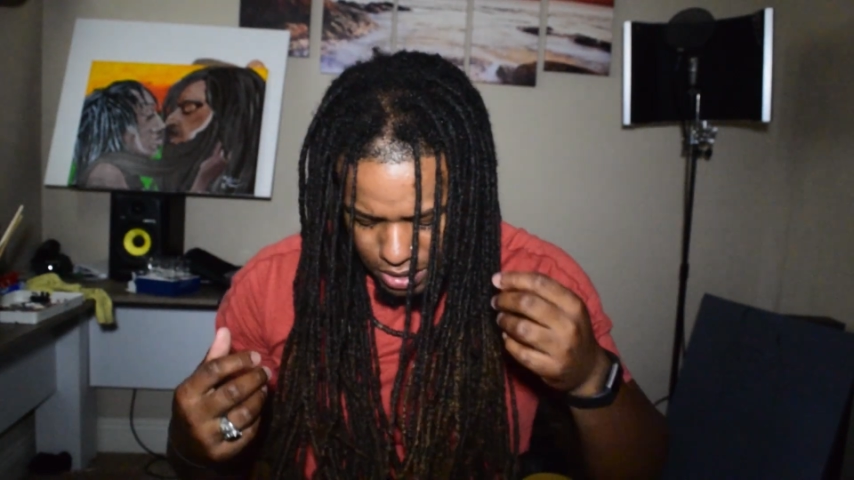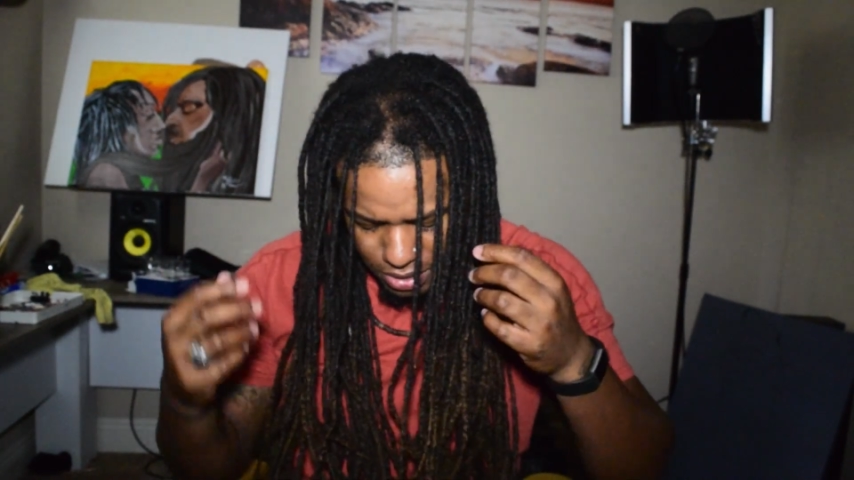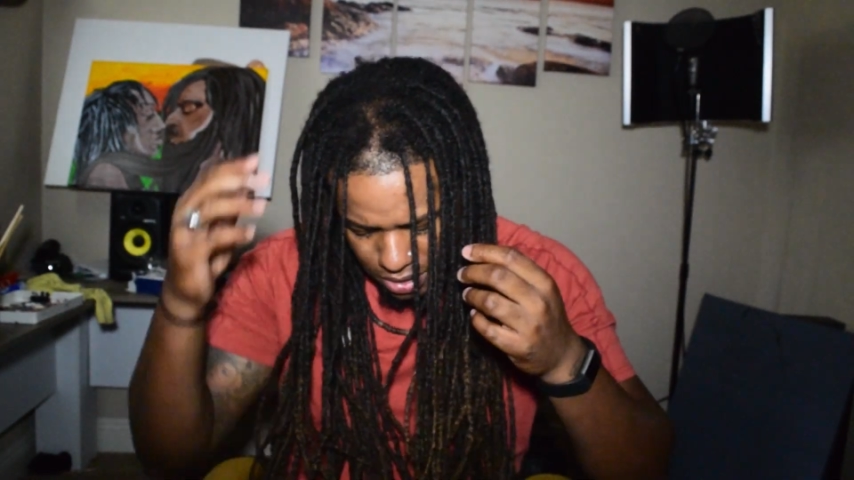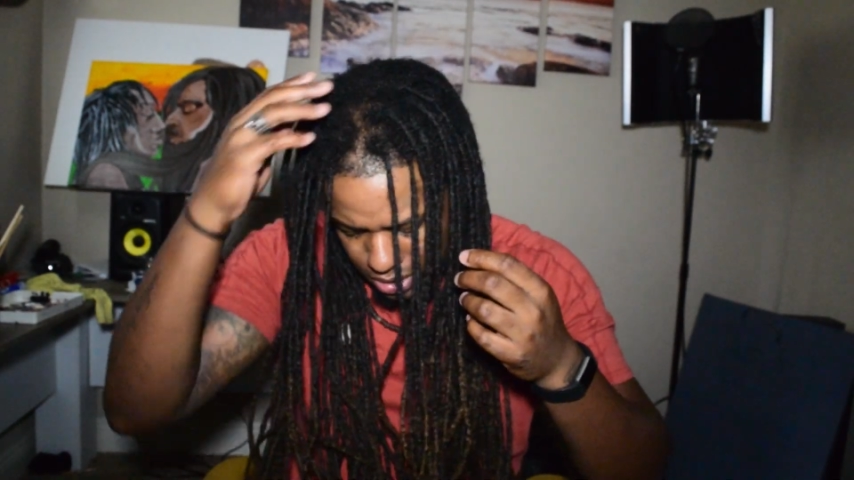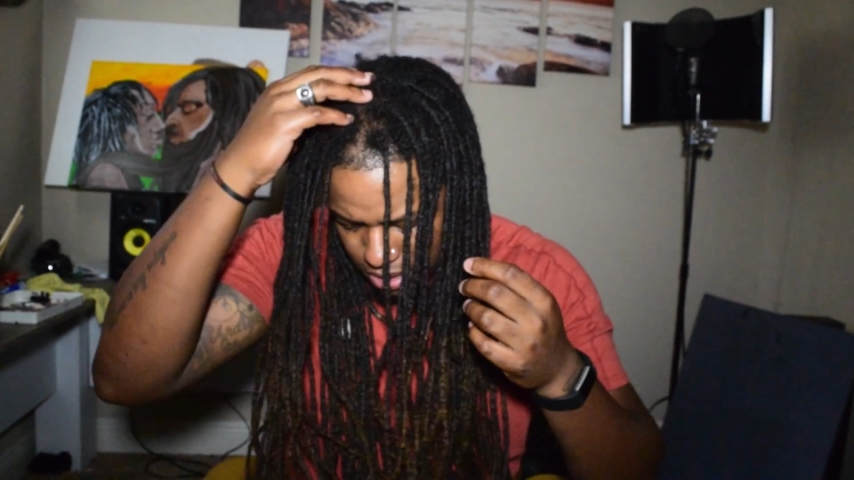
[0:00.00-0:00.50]

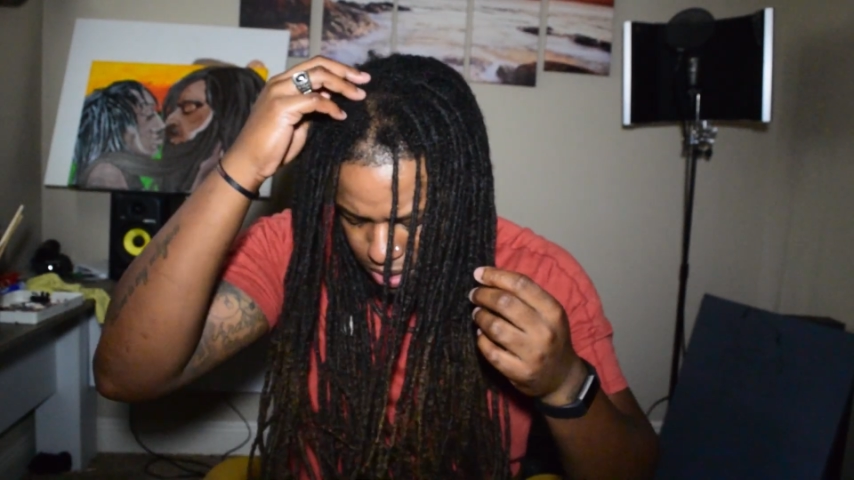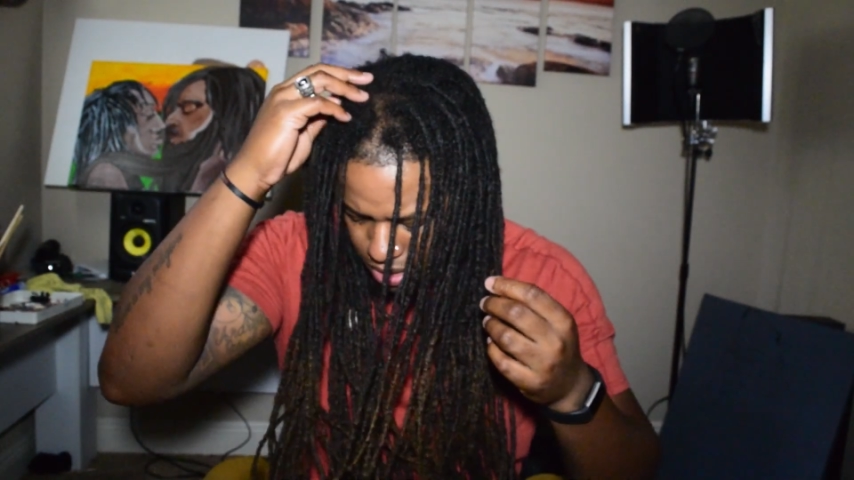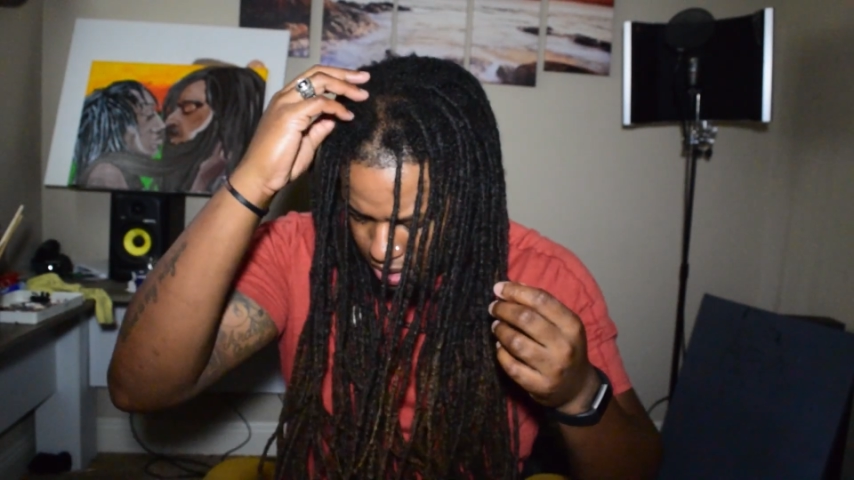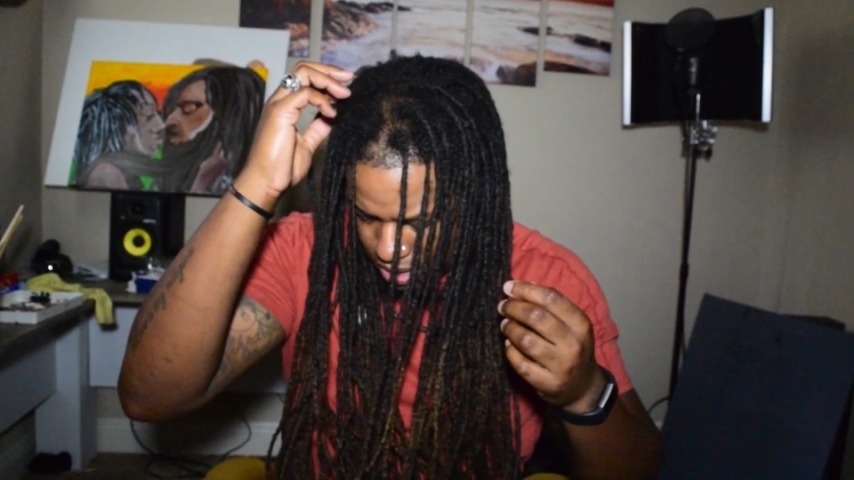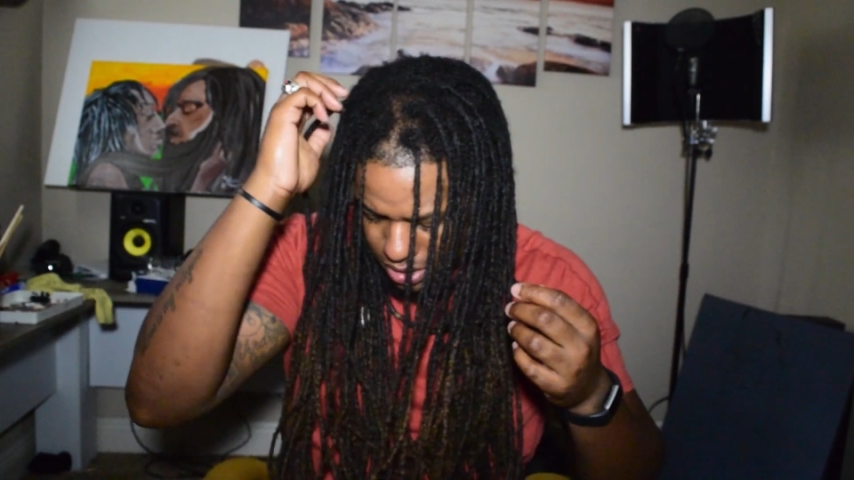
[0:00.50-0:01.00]

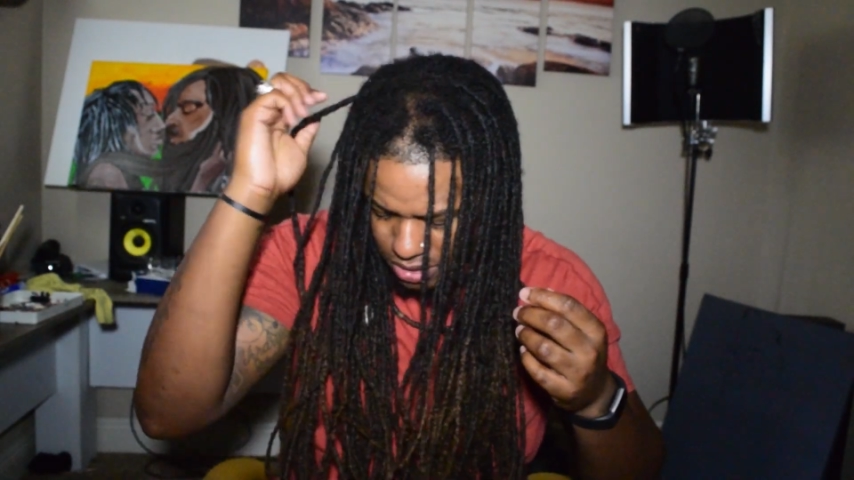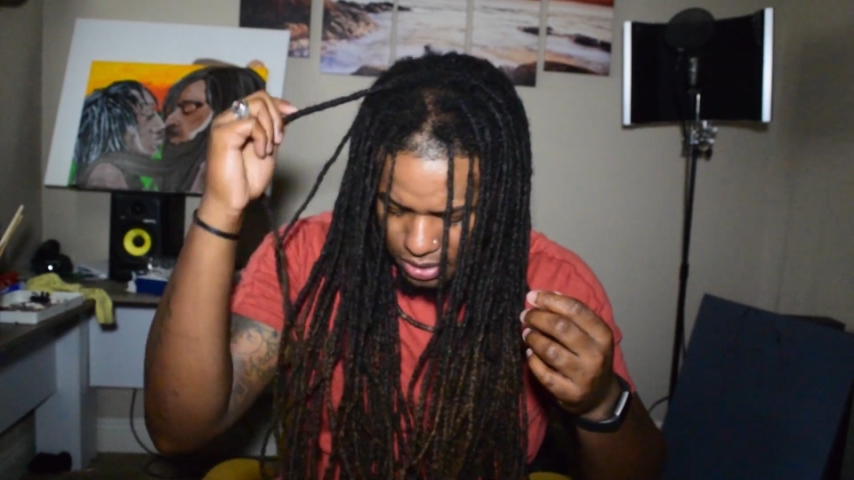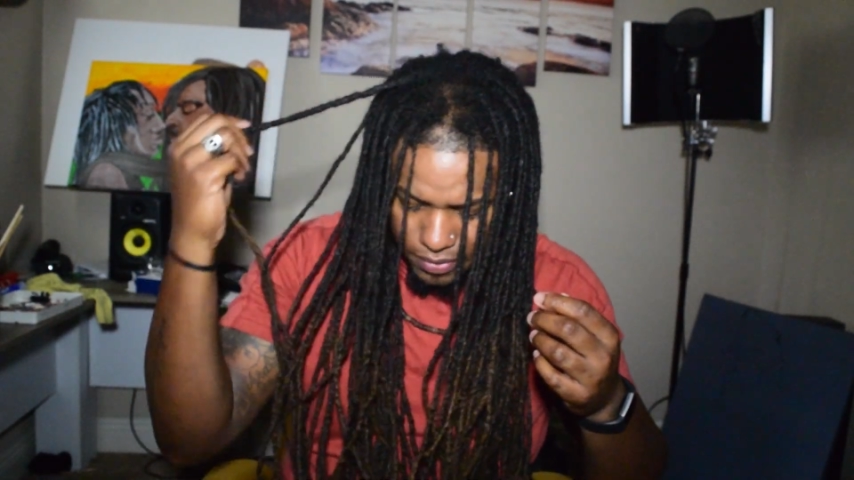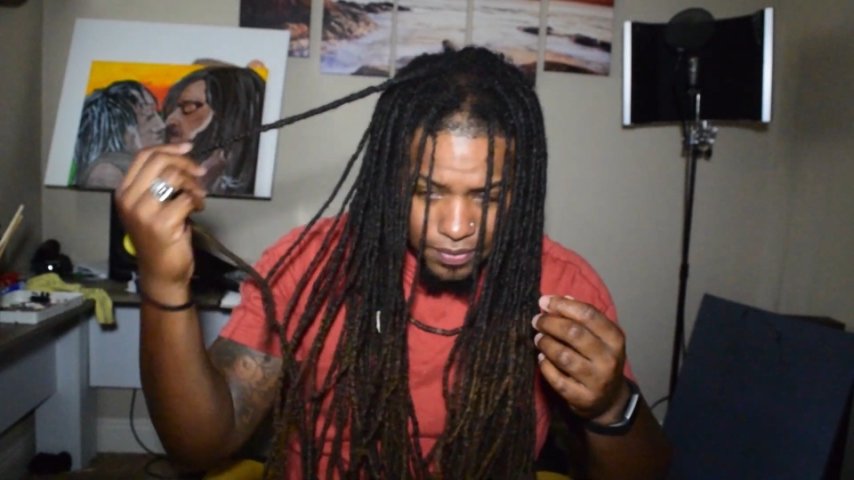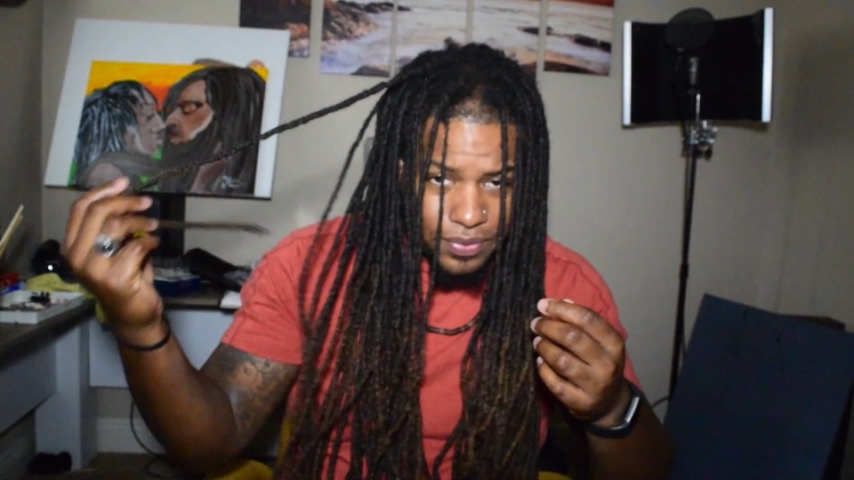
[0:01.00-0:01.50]

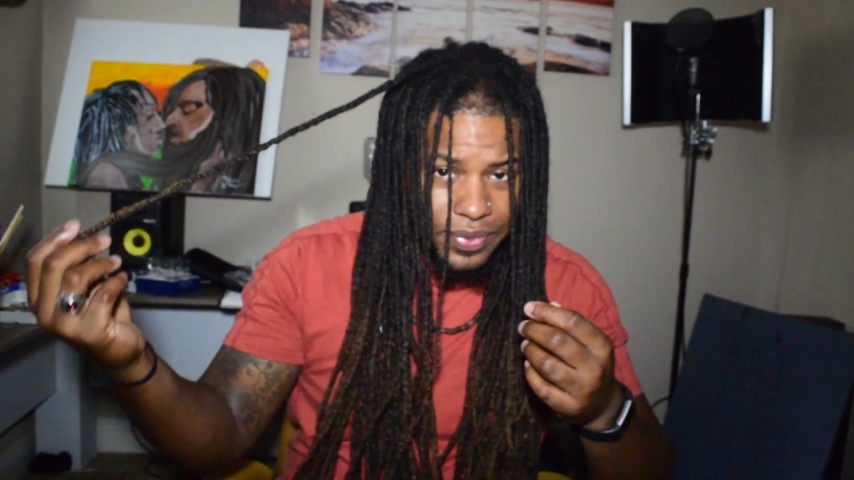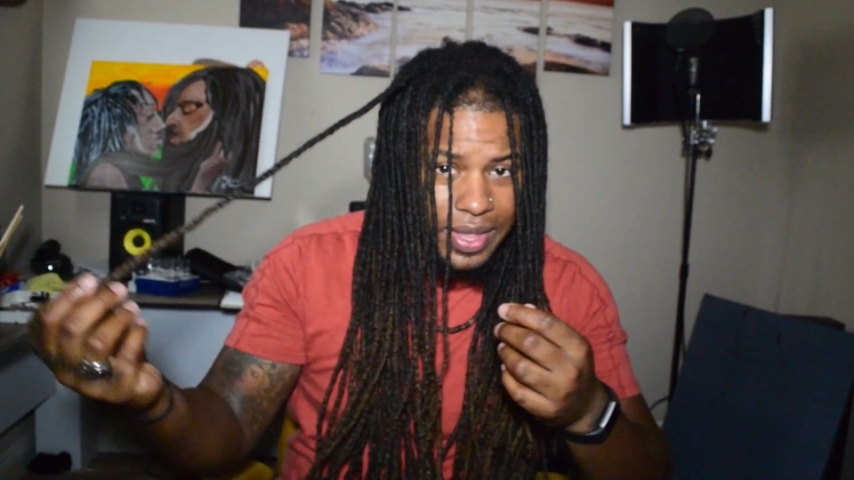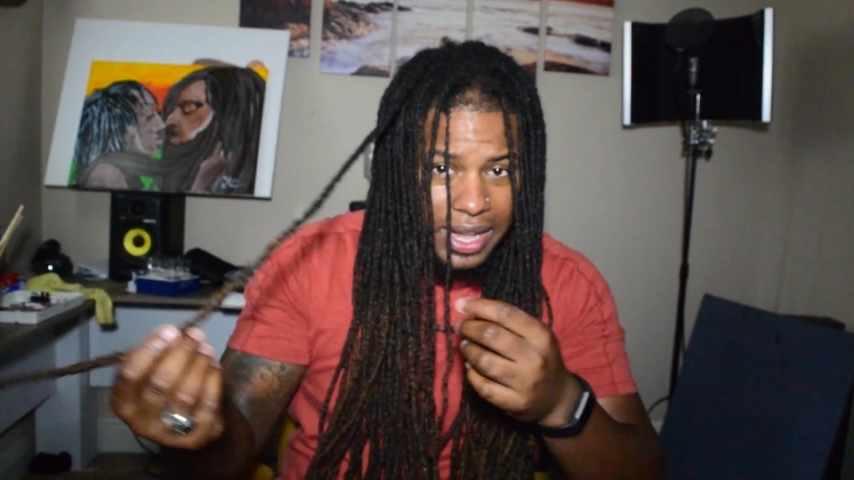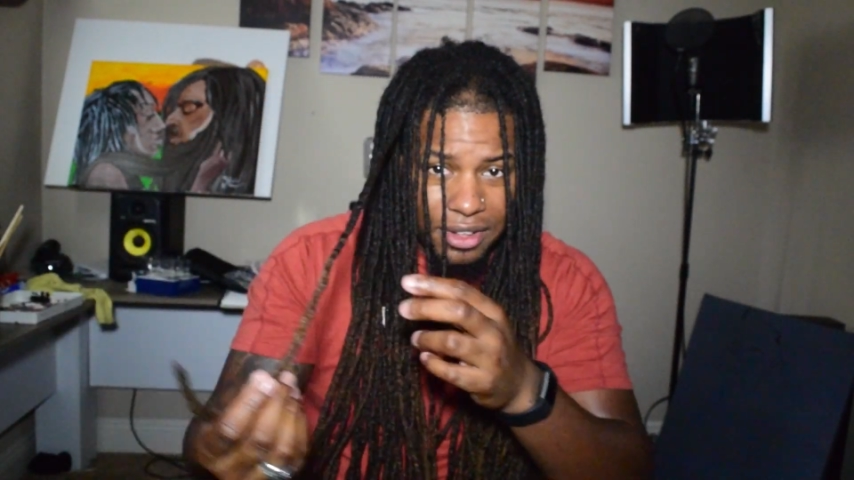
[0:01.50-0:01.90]
like